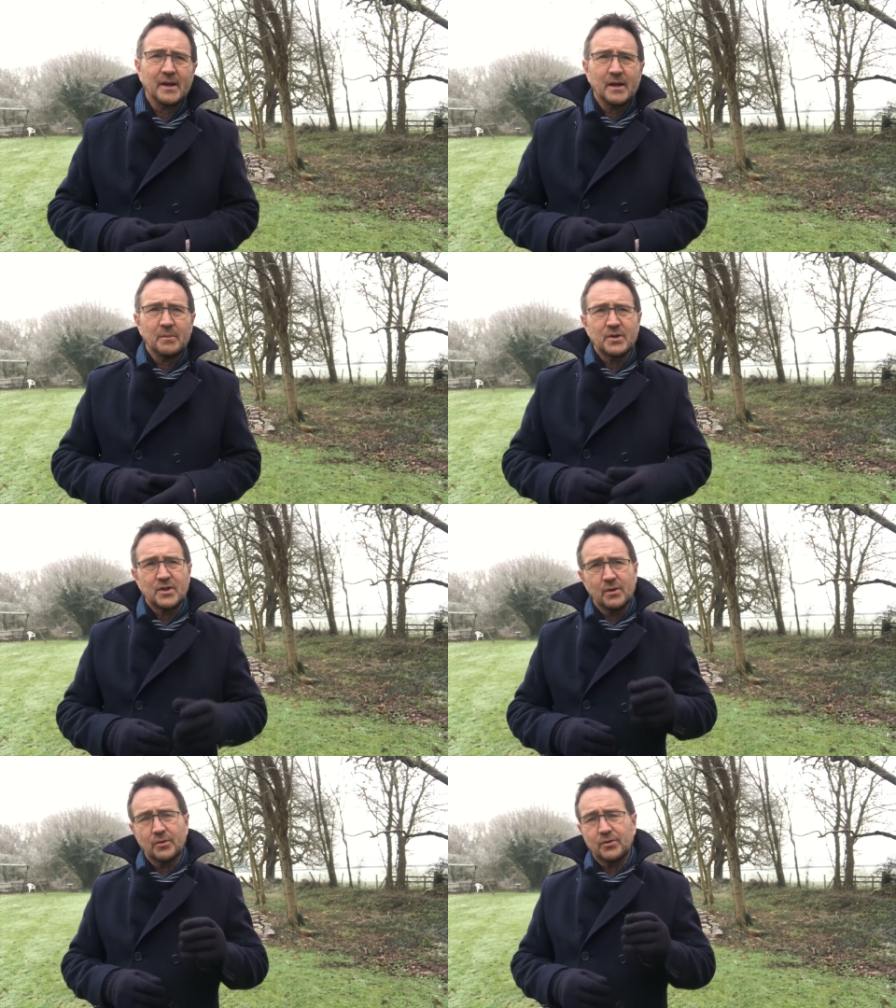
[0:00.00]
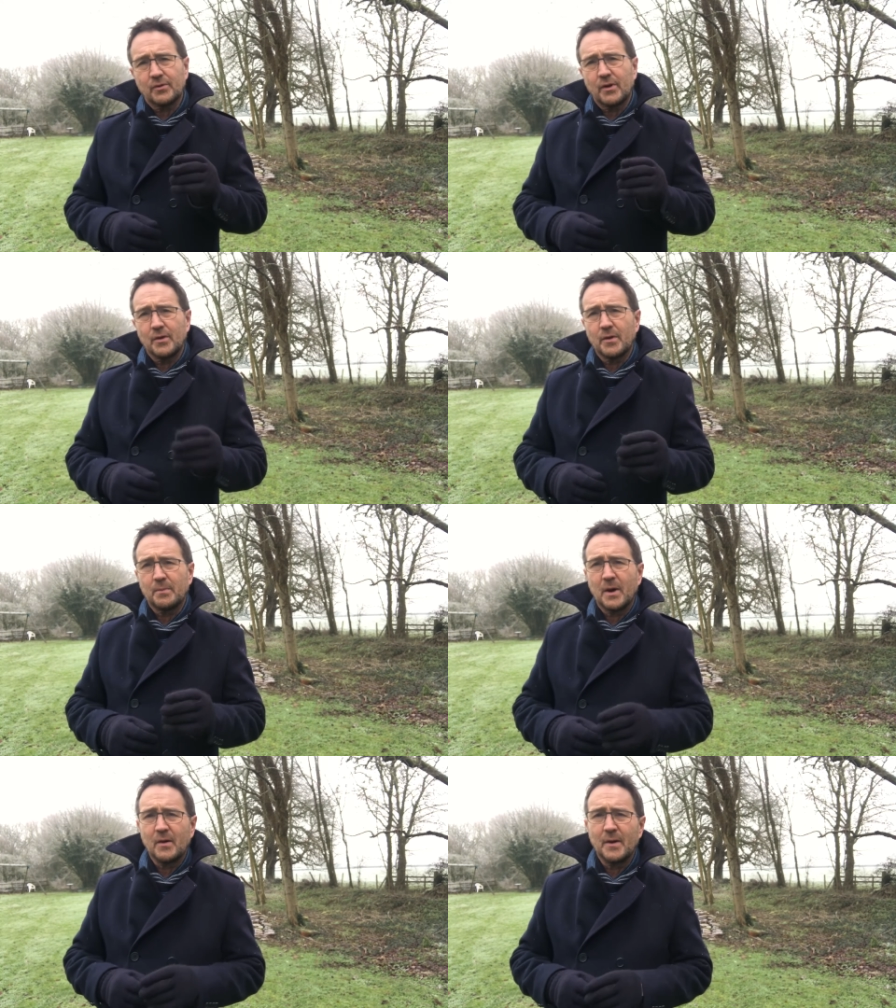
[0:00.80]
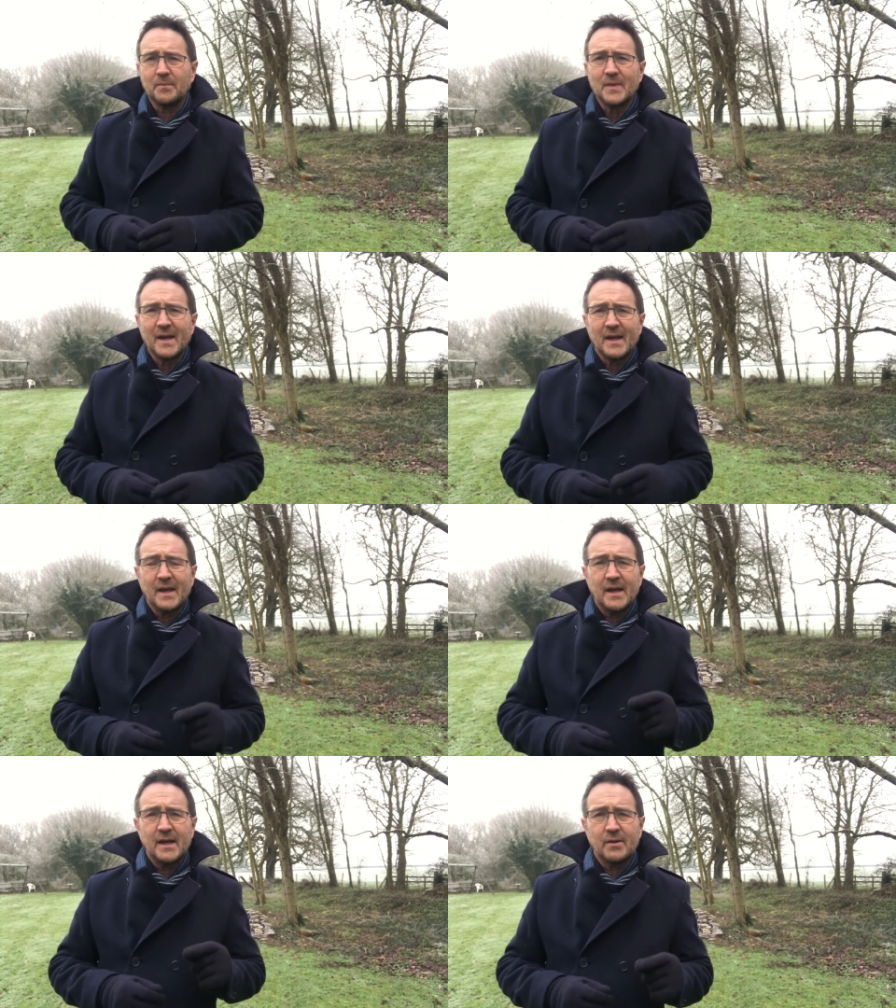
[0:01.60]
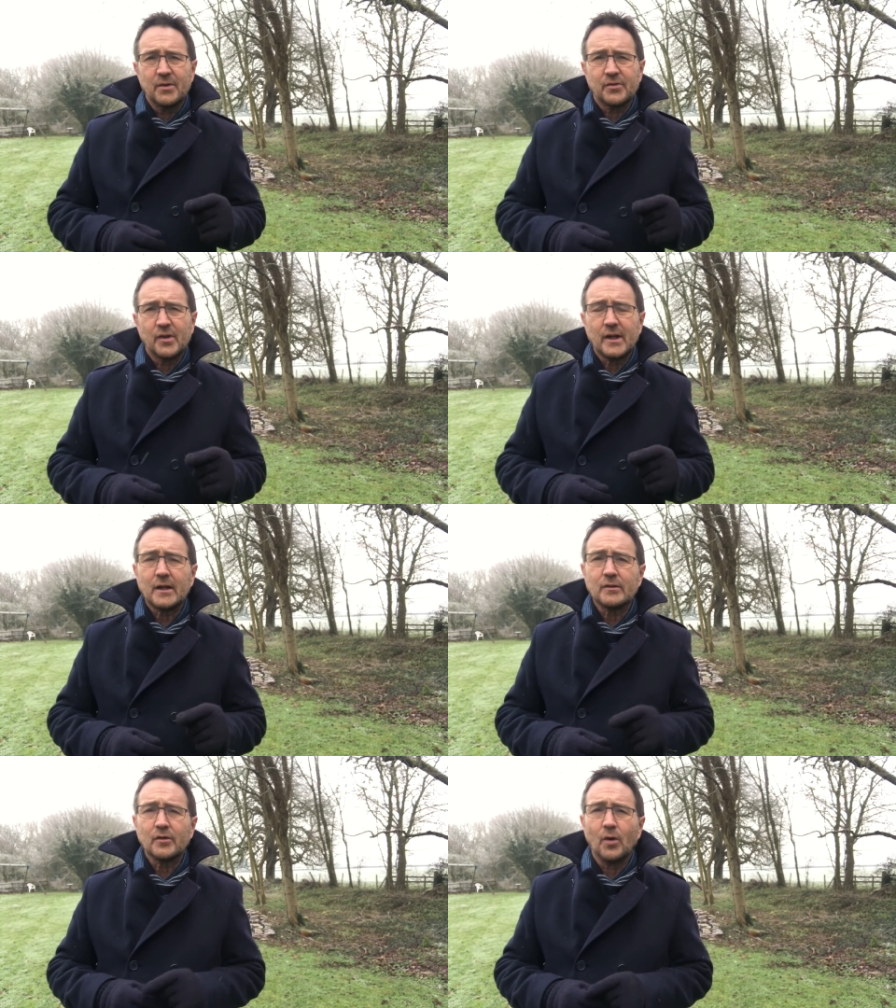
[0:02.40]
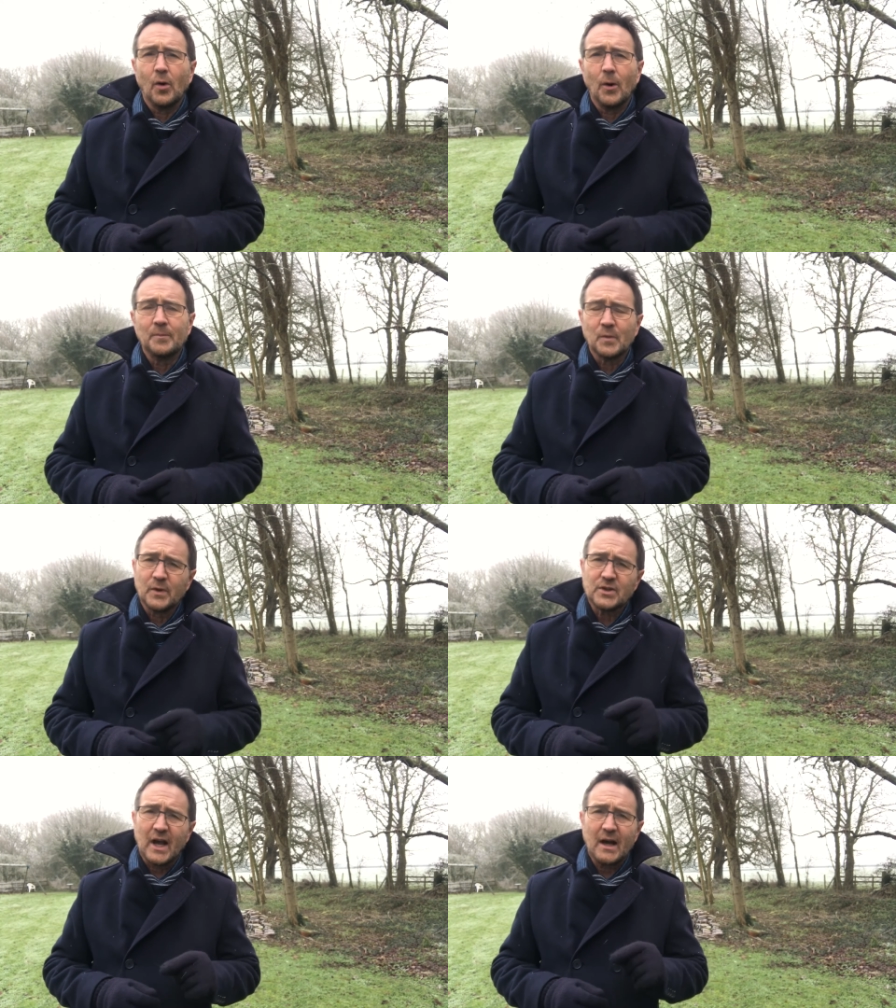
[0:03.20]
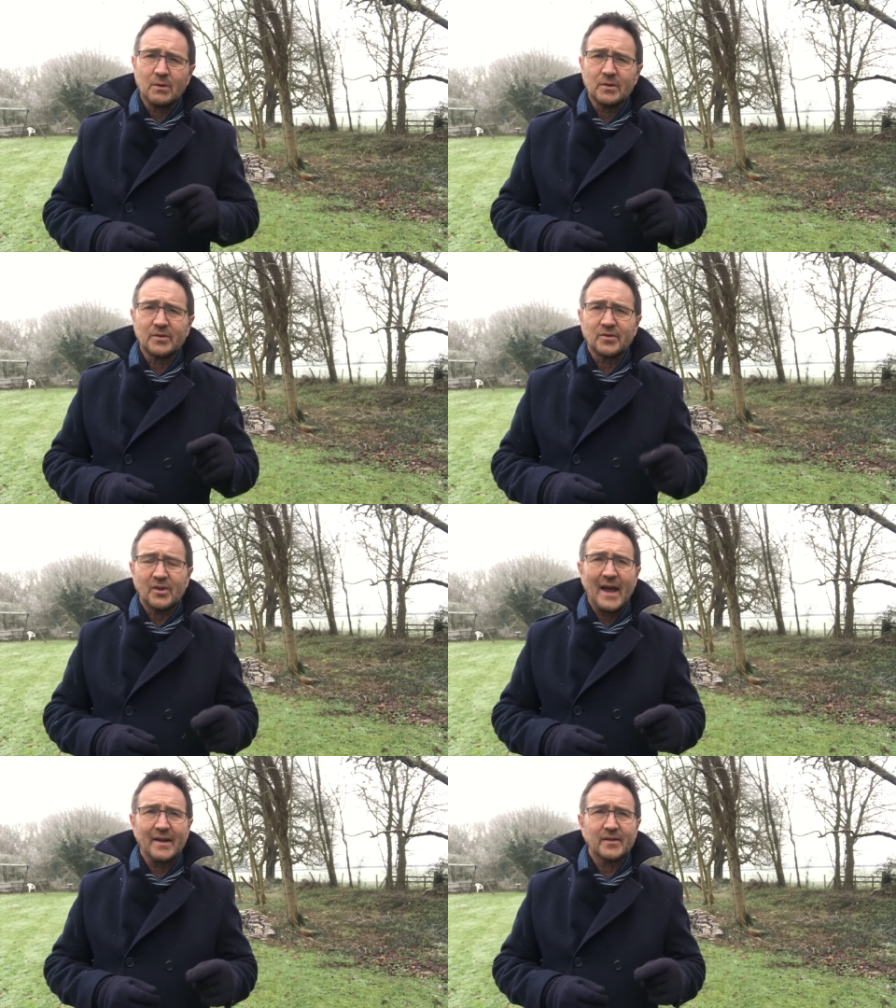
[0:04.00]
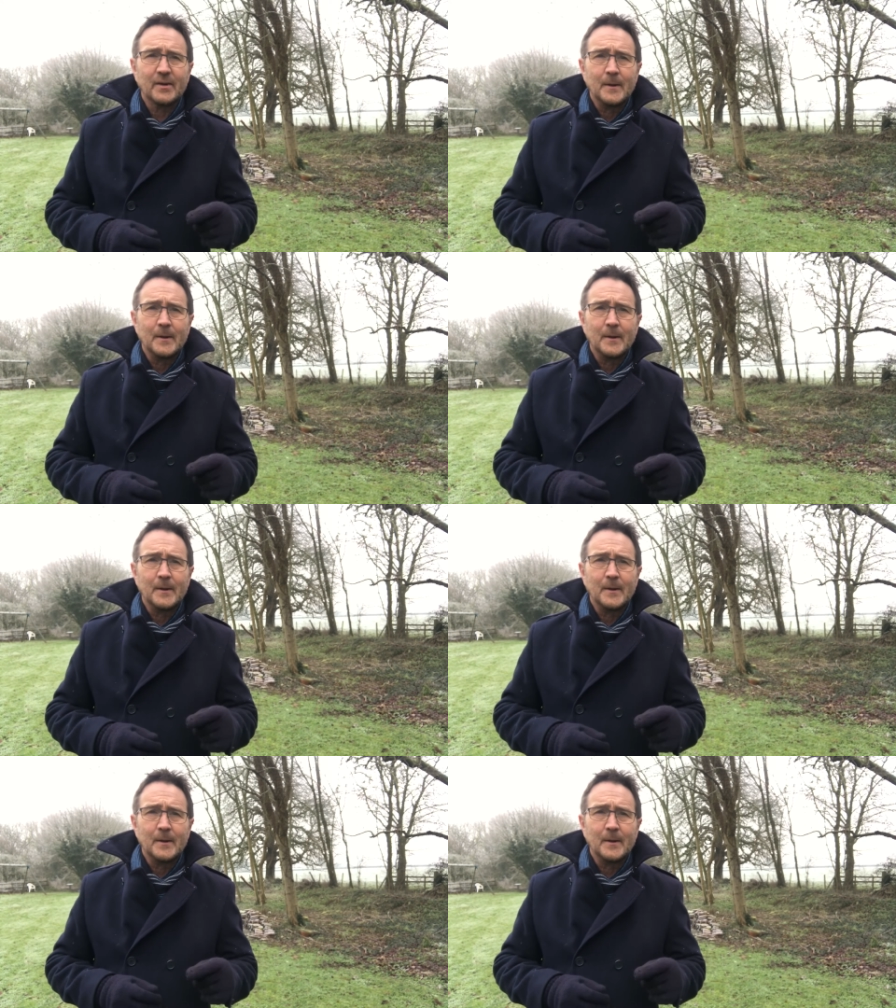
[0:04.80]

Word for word: but she also wrote the poem Here Is the Little Door, which Howells set.